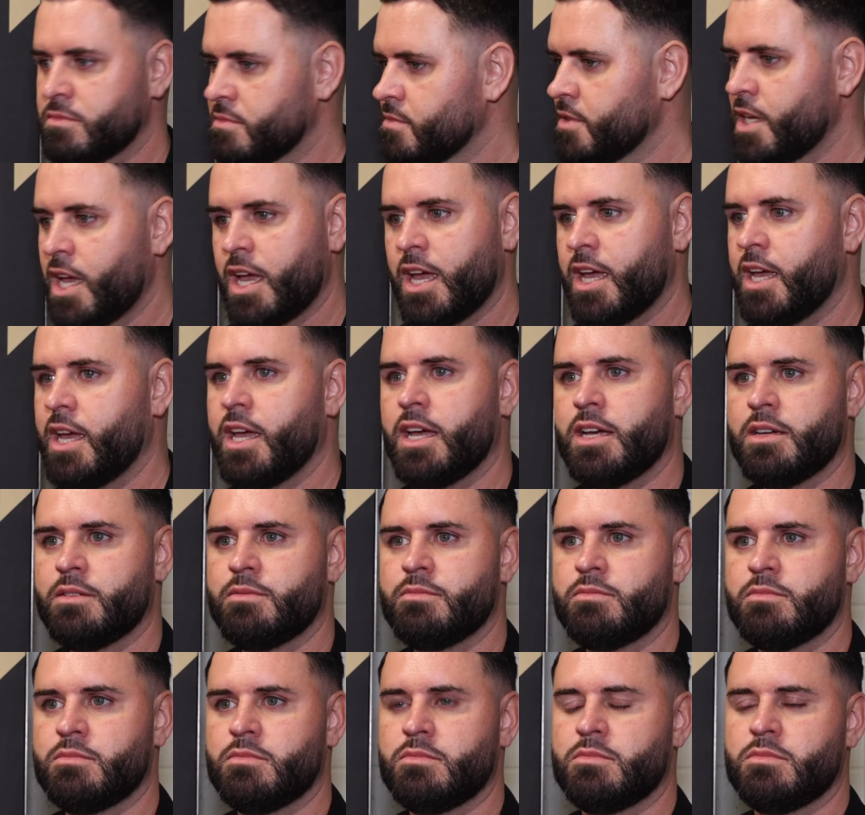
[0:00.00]
Taylor. This is going to
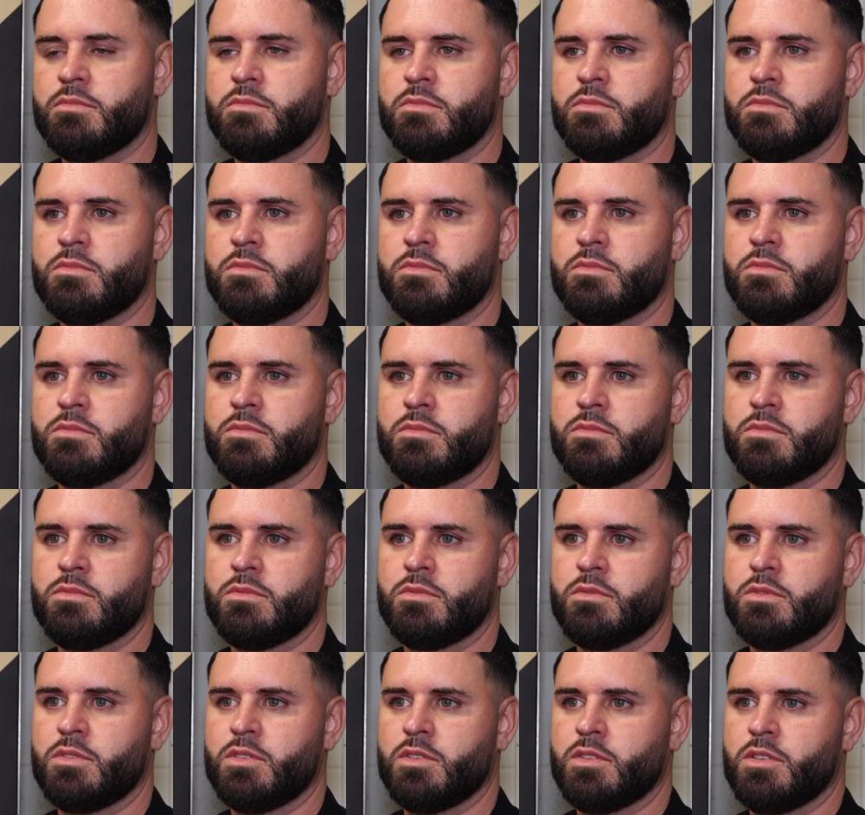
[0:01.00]
be a very, very shit
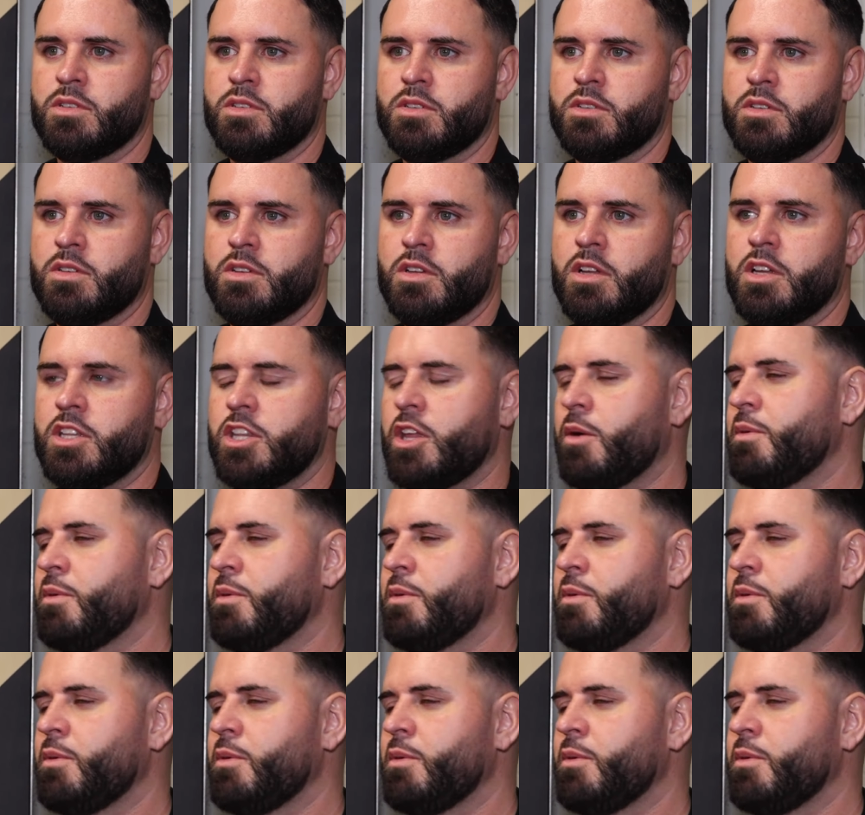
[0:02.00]
fight week for me, I think.